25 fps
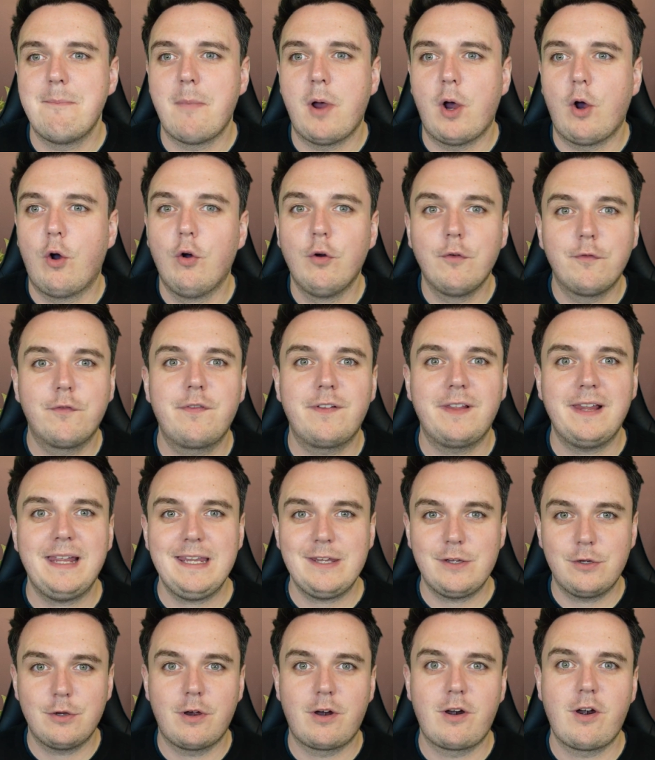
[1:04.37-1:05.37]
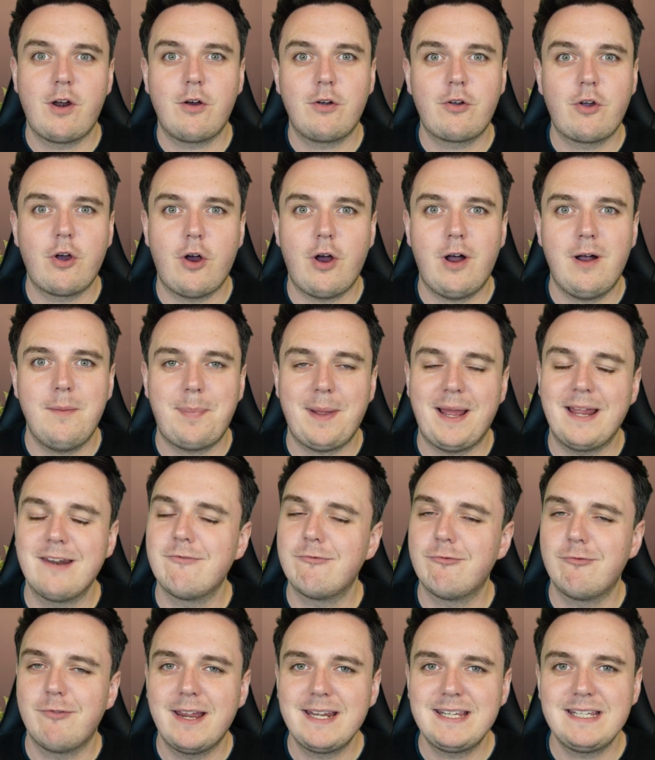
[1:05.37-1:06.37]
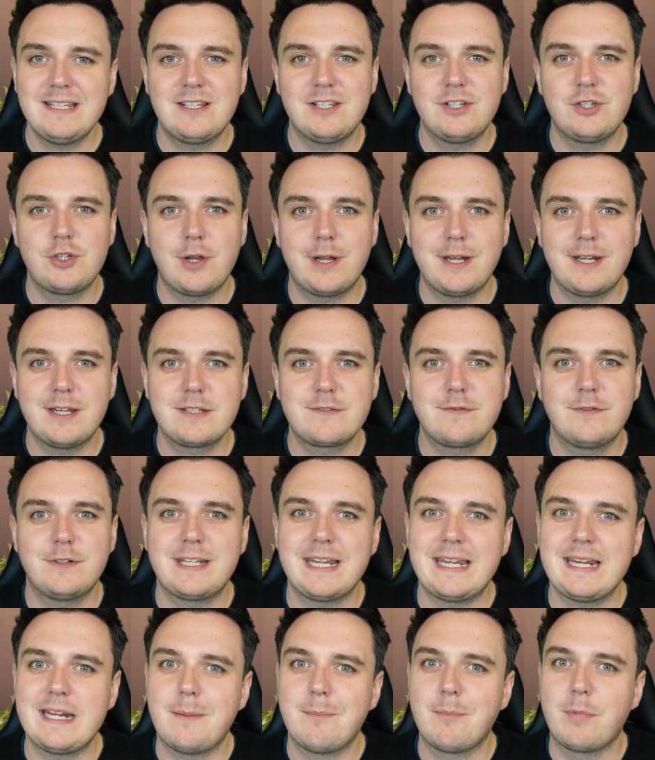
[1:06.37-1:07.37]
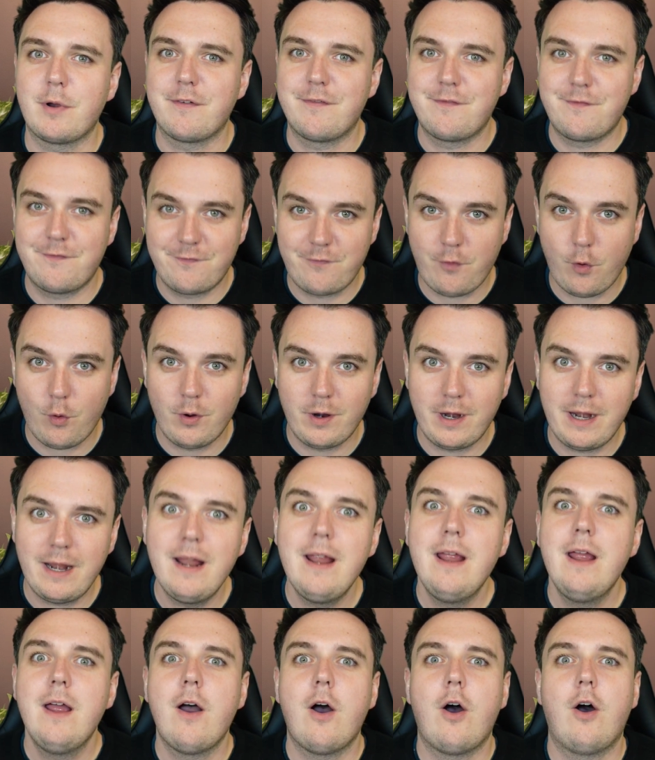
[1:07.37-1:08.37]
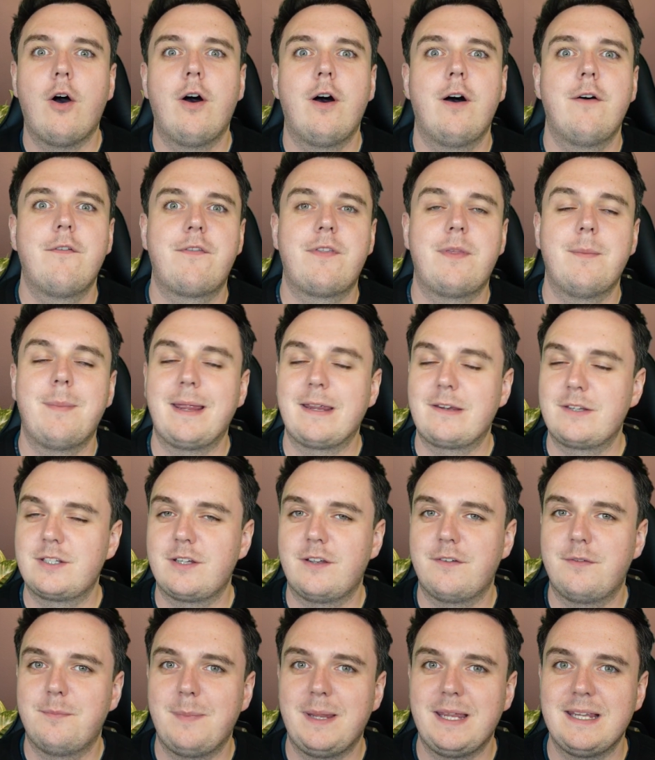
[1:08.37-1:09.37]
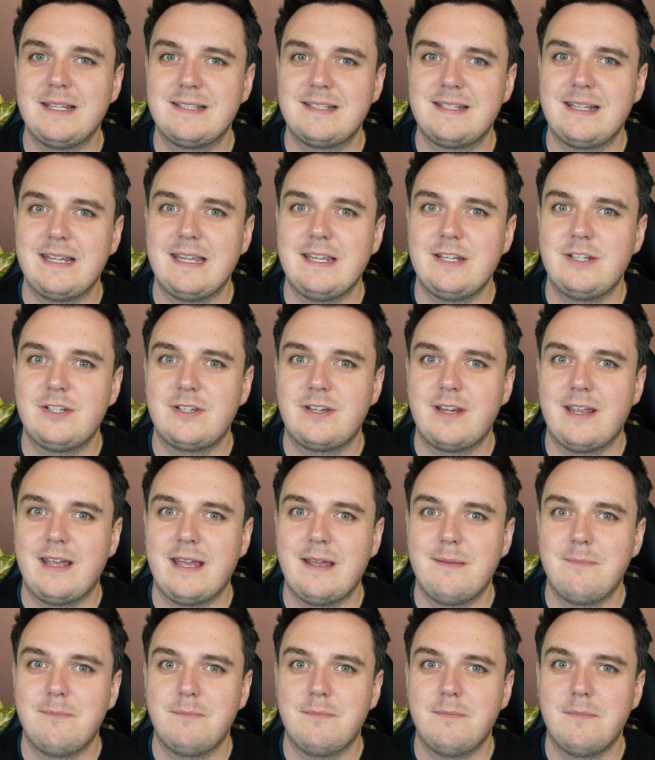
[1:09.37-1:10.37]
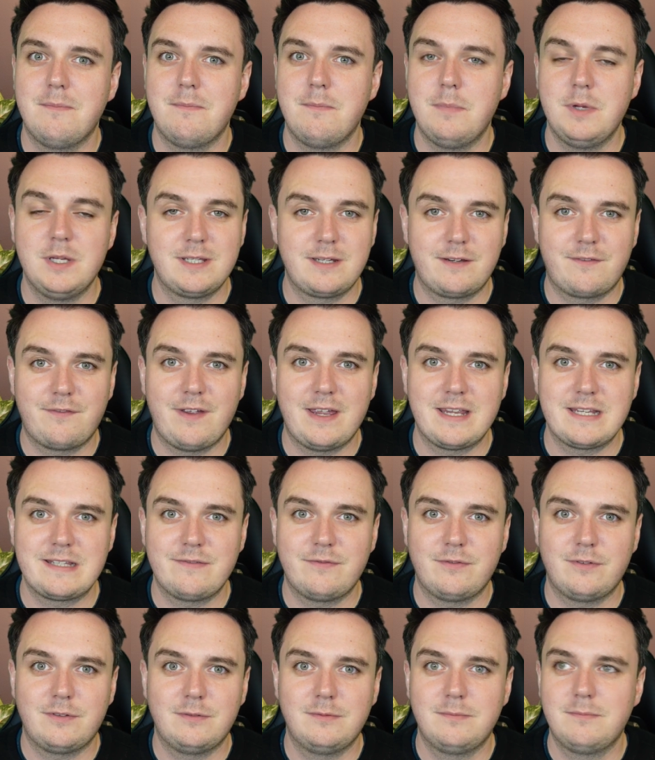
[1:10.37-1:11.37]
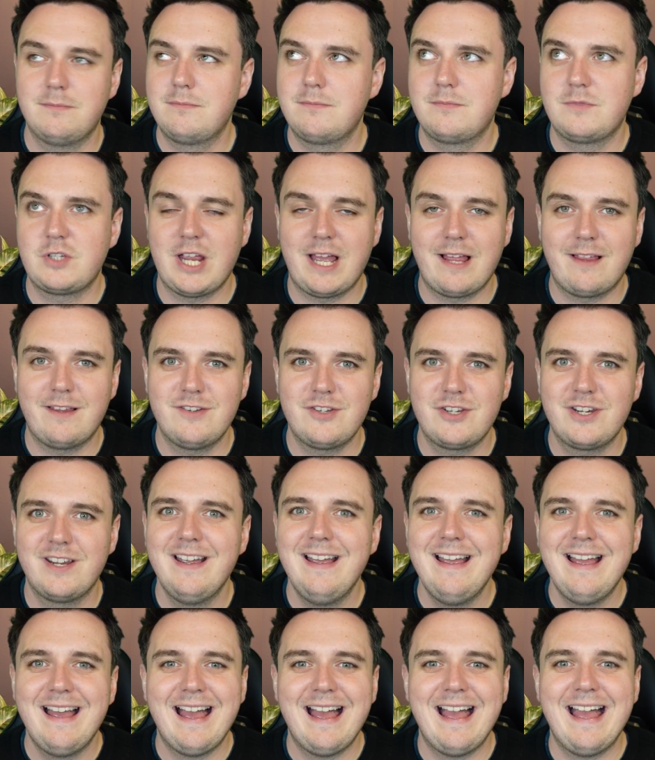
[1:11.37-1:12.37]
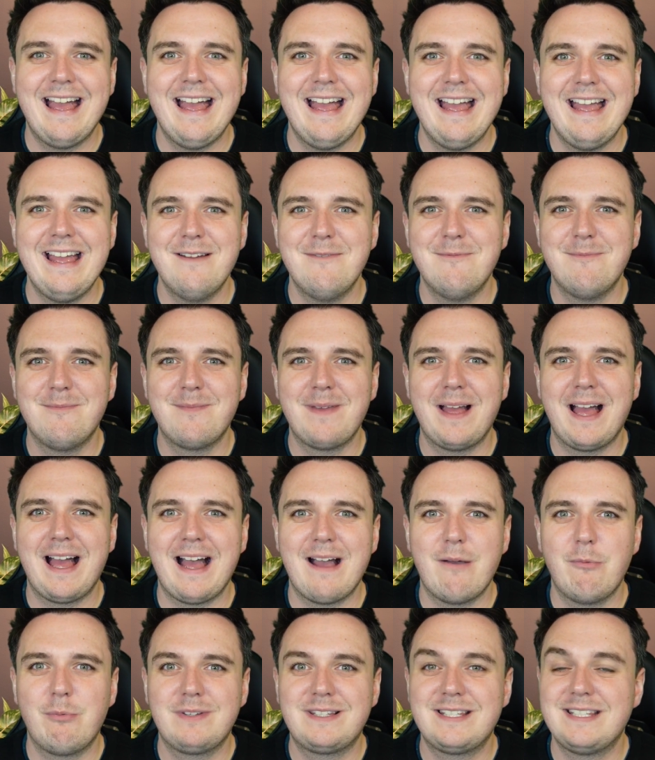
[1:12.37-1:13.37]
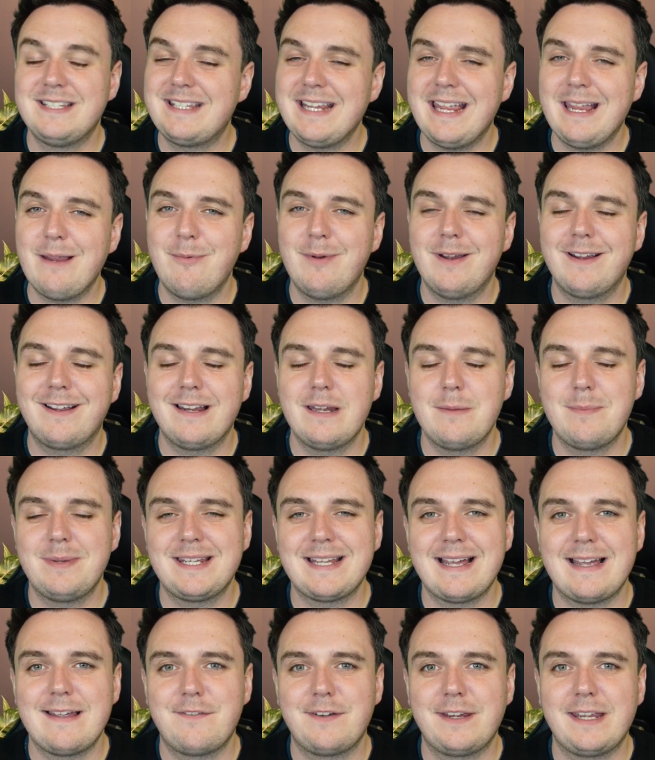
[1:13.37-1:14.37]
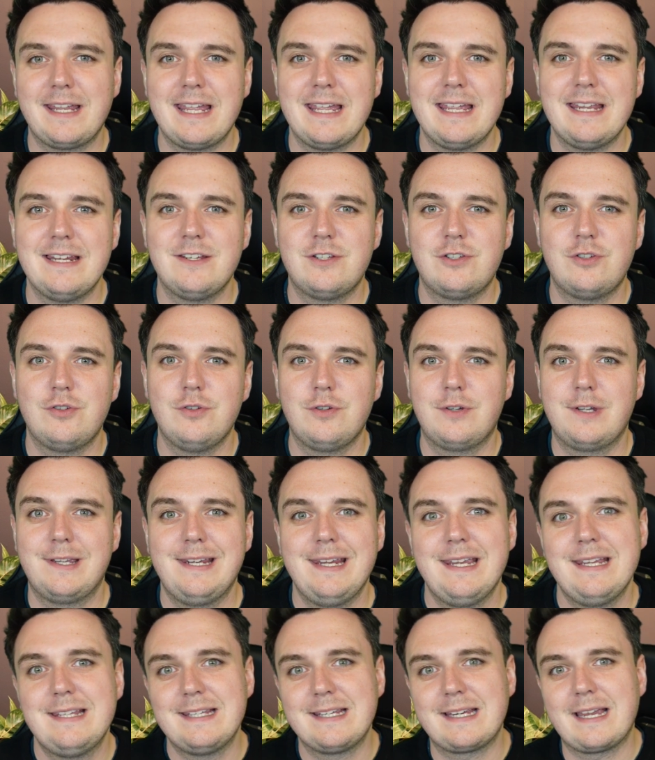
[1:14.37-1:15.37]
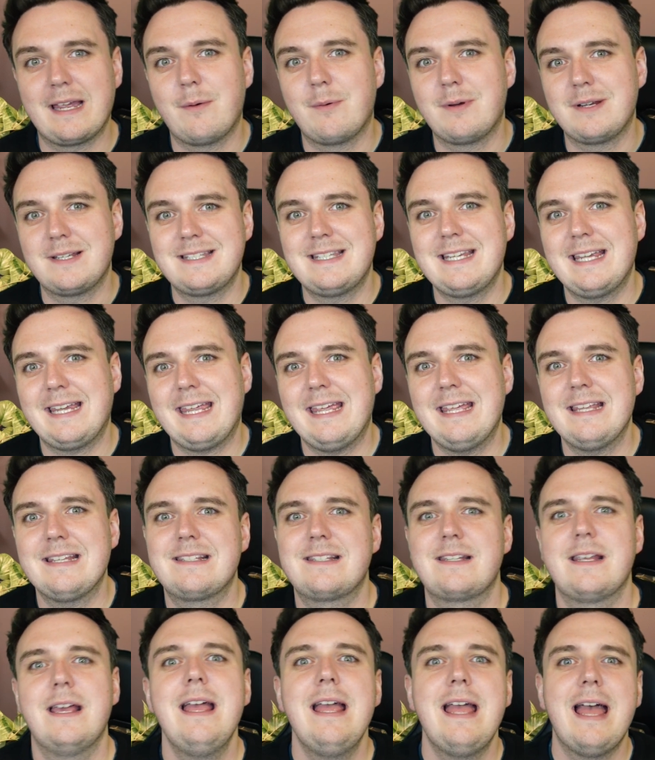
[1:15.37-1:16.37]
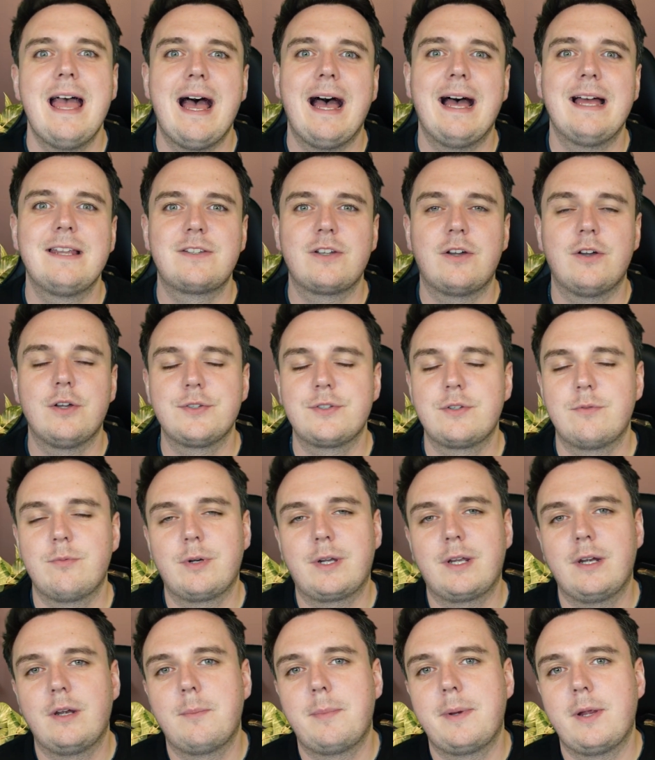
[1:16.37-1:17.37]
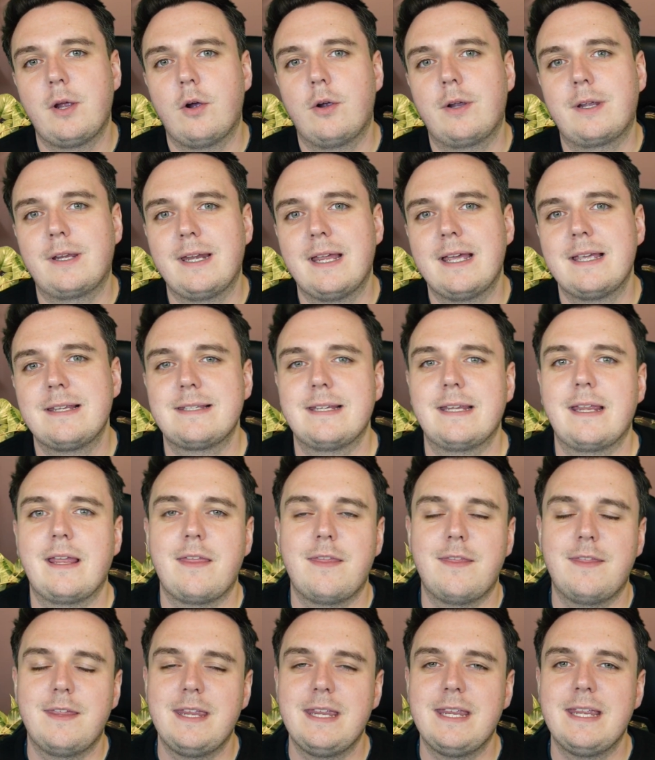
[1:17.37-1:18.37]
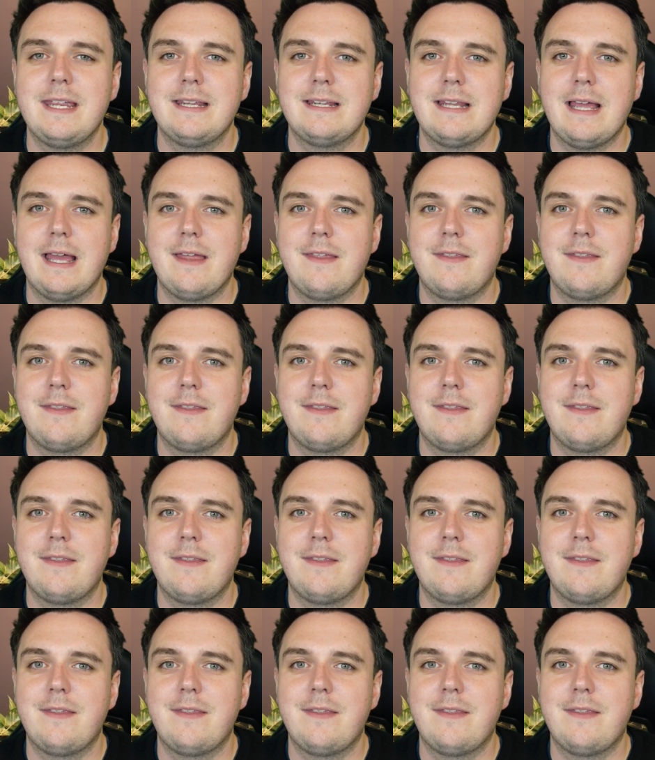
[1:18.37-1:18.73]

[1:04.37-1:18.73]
Hopefully you're all caught up and ready to join us for day number 4 of the Microsoft Main Stage Music Festival Challenge. Today we're going to be diving into creating our tickets, and also we're going to be organising the